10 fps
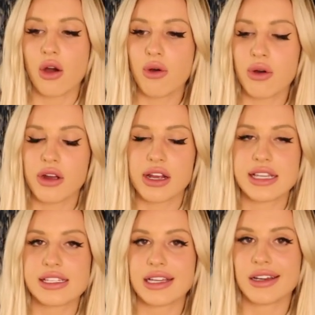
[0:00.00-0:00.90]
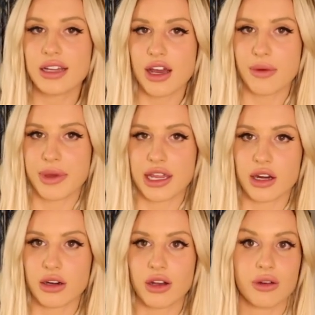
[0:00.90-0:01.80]
Or is it gonna help my
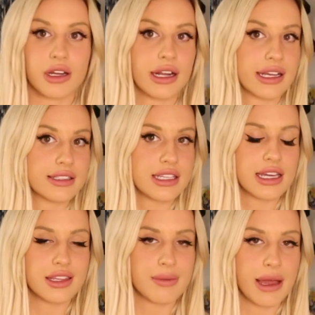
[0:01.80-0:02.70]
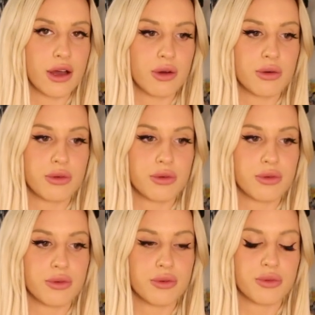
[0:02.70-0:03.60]
hair grow and I could take them out
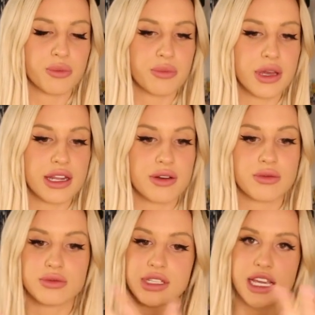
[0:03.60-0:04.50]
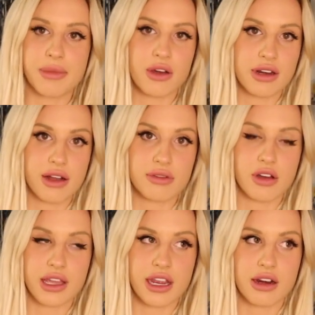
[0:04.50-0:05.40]
and take them out and have
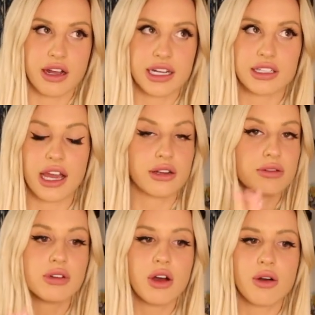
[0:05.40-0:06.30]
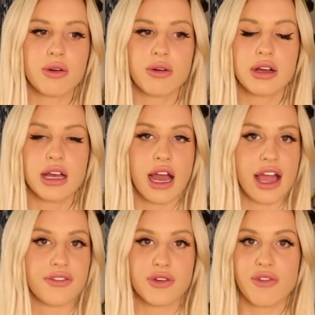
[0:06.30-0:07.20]
long hair? I don't know.
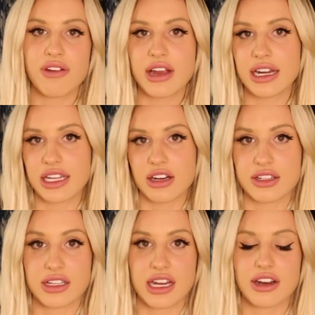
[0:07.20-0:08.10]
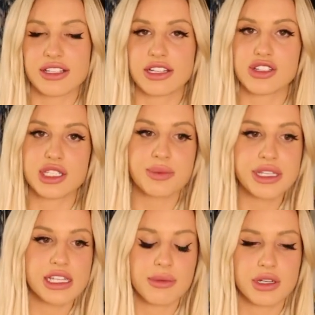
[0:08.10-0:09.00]
If you've ever had keratin hair extensions,
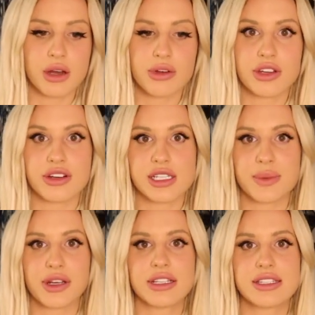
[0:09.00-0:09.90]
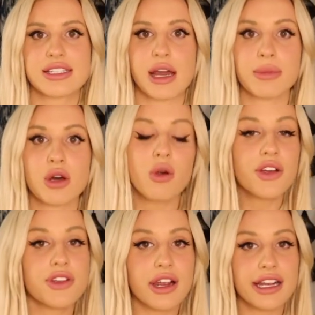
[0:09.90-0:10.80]
please let me know what your experience is down below. Or
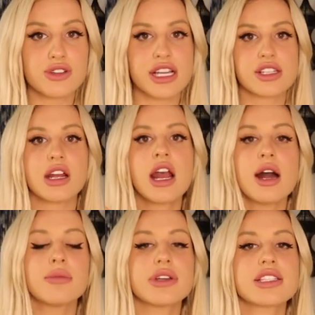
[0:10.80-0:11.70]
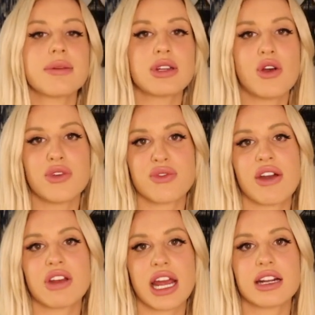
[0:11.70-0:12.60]
if you're a hairdresser, please let me know if you've
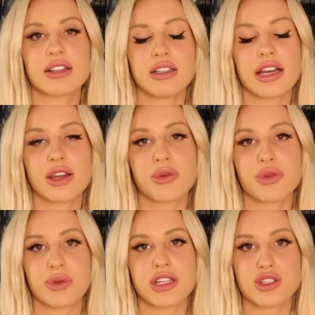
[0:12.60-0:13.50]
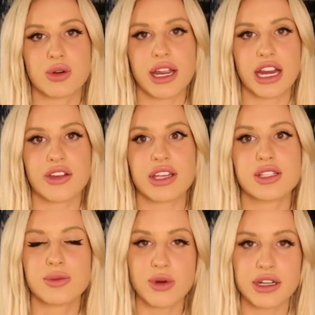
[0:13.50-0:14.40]
ever had a client with really short hair
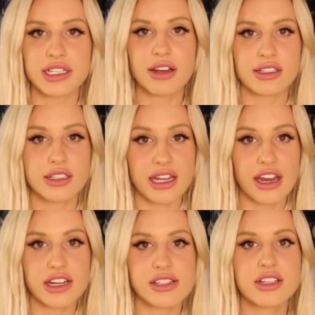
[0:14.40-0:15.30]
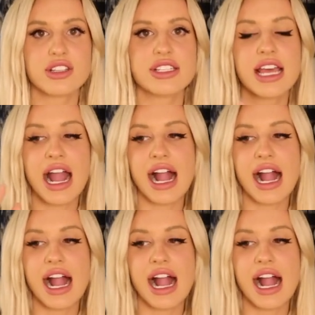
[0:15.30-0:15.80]
that's worn keratin hair extensions